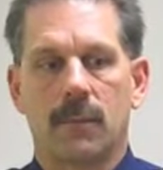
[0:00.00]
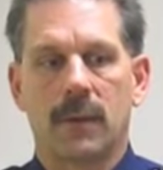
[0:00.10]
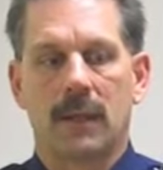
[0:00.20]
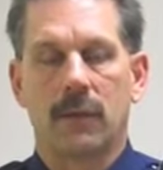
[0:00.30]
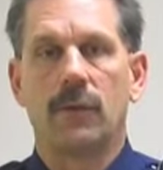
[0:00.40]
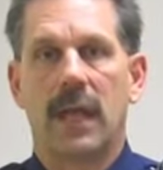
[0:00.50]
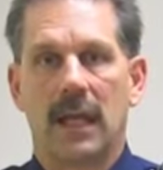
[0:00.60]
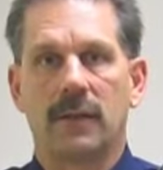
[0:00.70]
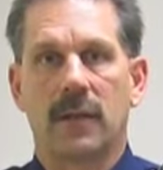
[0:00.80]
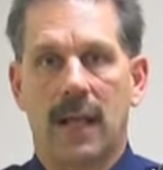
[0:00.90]
they're
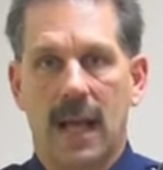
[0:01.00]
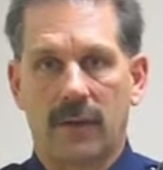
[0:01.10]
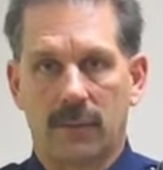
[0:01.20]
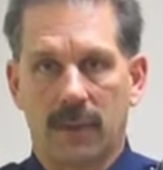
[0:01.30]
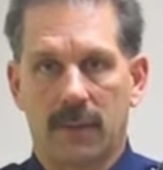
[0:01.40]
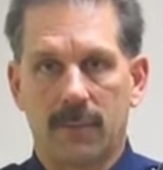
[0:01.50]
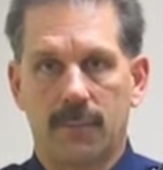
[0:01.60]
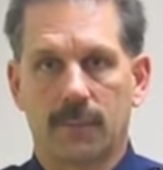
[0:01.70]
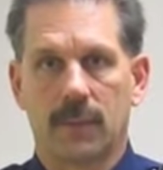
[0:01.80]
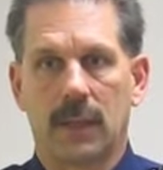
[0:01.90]
taken to the hospital,
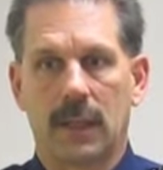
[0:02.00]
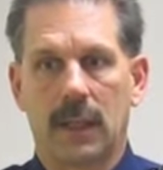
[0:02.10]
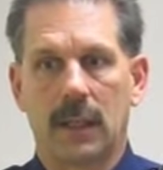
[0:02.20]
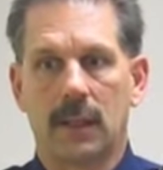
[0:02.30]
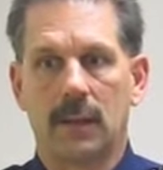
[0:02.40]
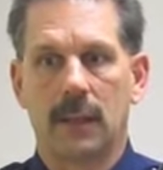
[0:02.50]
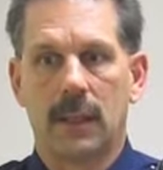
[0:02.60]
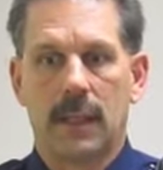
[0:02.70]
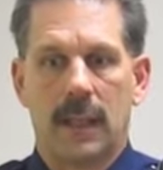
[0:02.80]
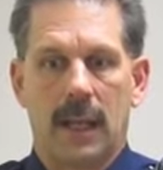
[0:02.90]
and
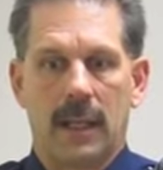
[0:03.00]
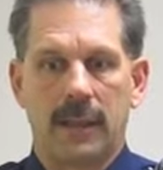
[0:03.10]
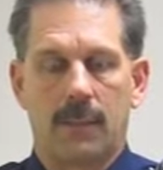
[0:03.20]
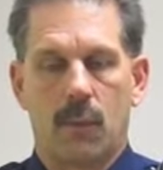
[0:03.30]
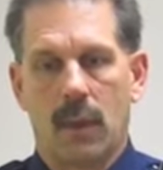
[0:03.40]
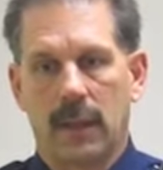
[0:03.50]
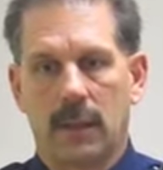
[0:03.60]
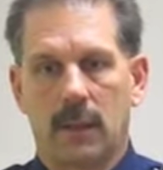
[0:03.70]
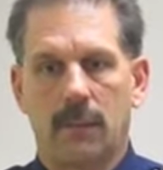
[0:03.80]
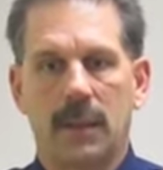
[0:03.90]
at that
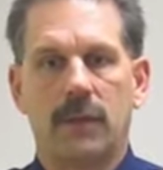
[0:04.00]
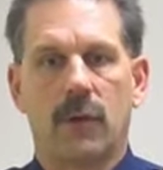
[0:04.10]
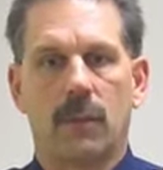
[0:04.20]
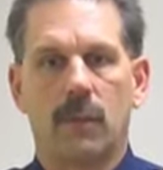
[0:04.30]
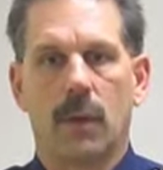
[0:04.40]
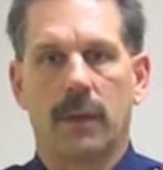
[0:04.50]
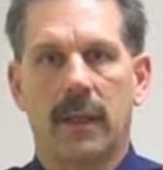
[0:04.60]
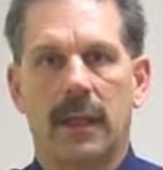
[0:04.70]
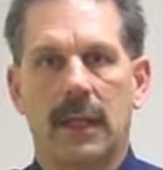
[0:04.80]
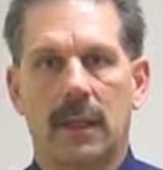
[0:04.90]
point it'll be determined whether
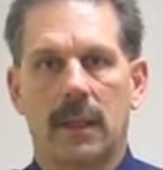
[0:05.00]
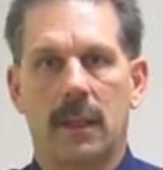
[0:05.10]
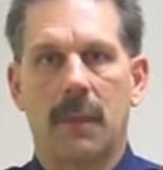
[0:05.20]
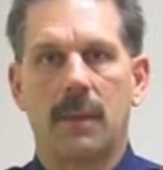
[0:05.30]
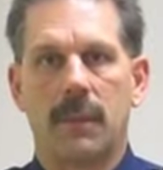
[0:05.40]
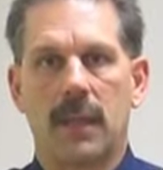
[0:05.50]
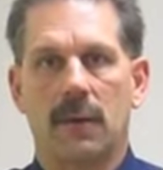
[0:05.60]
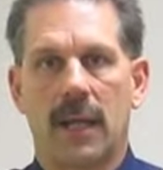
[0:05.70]
they get an MIP or